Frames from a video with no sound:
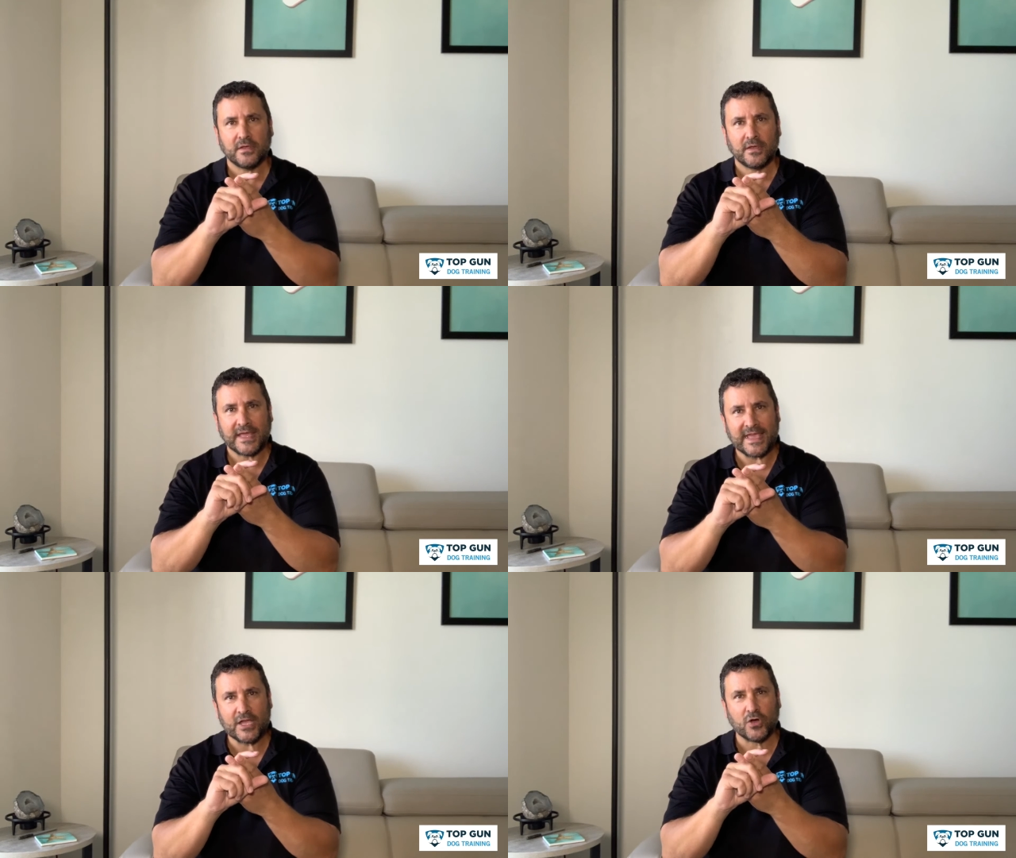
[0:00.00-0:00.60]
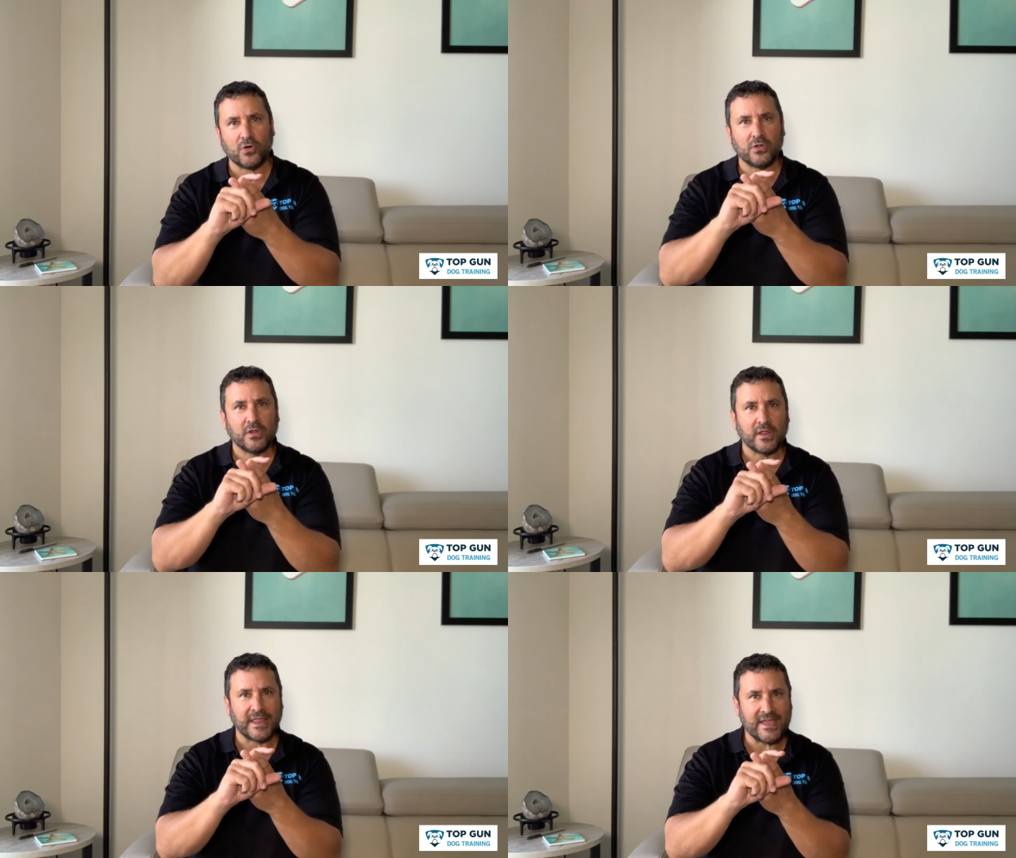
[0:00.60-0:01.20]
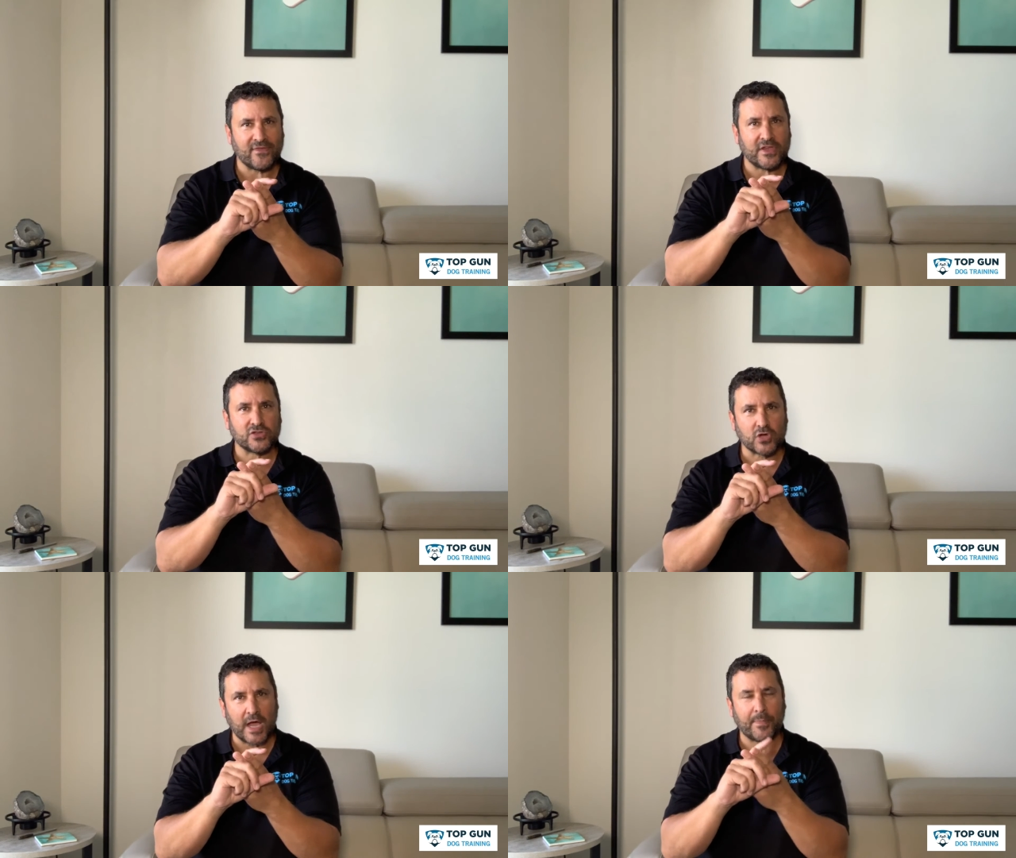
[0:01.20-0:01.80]
heel, leave it,
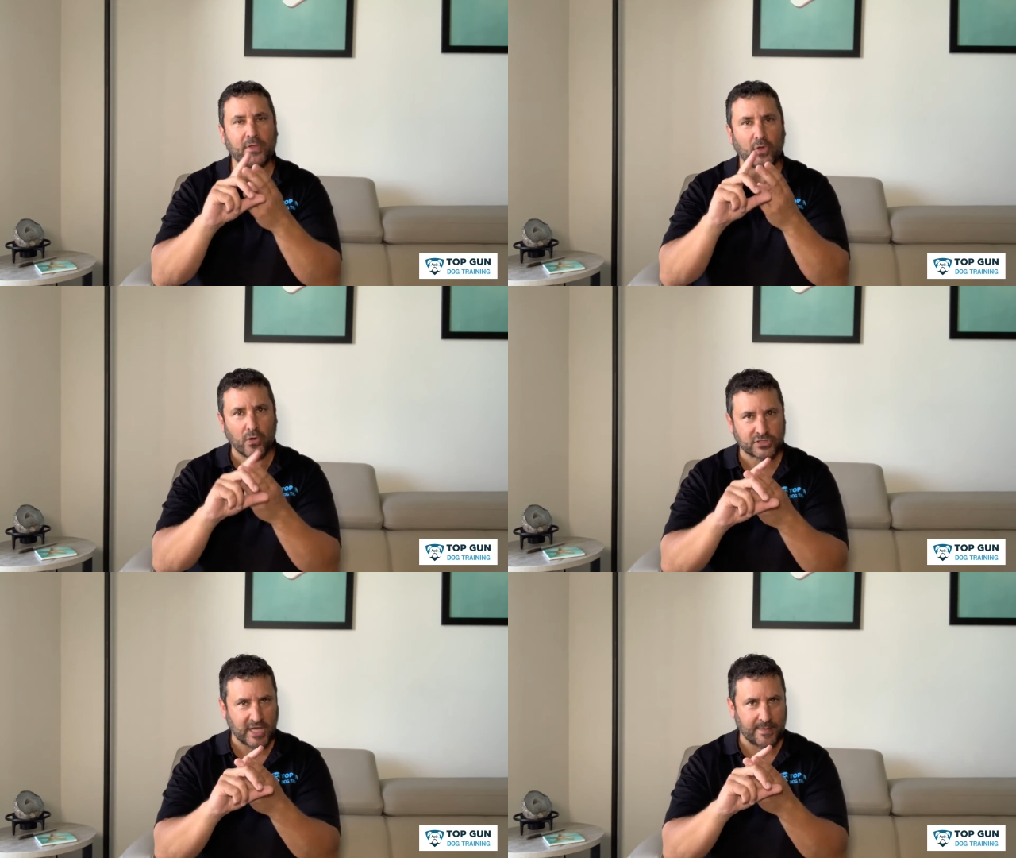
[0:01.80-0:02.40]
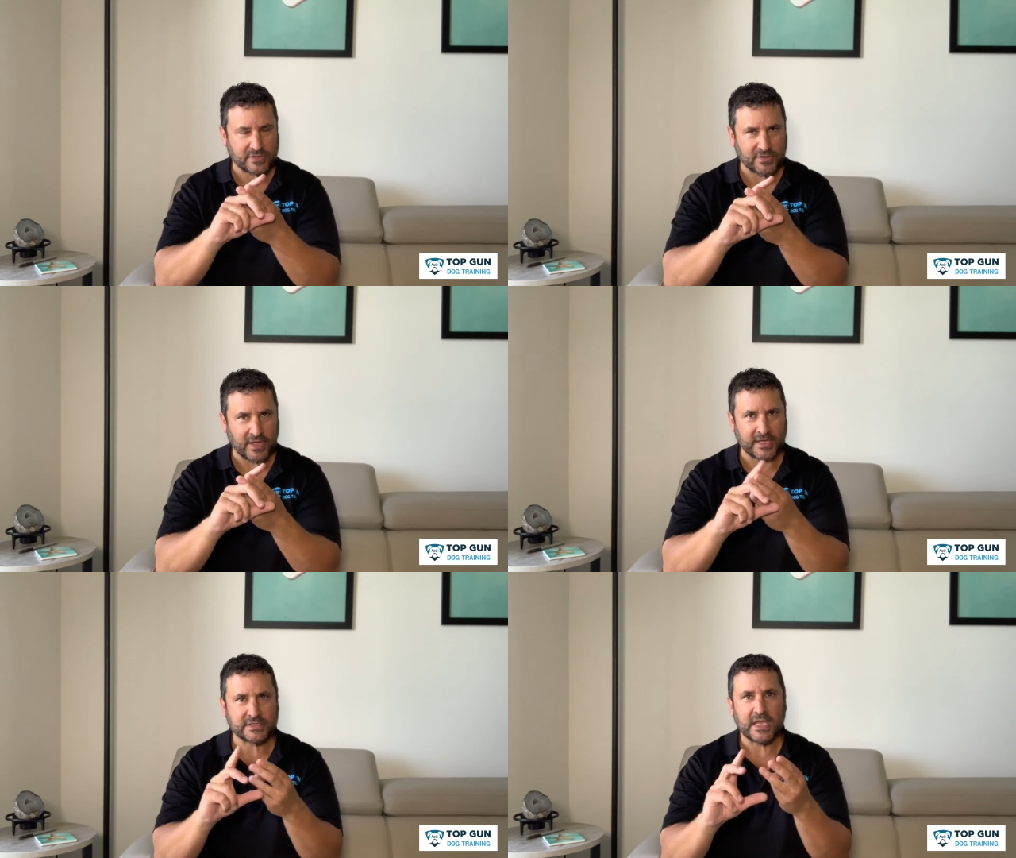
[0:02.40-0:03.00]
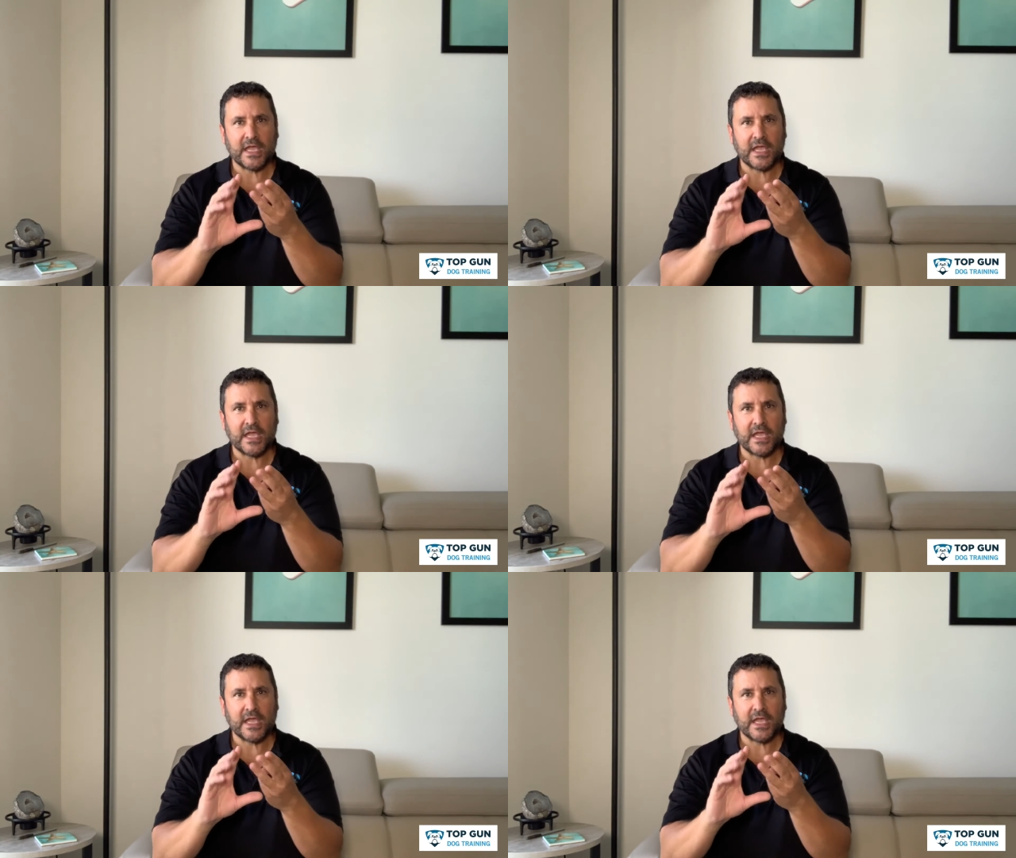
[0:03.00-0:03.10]
drop it, those types of things.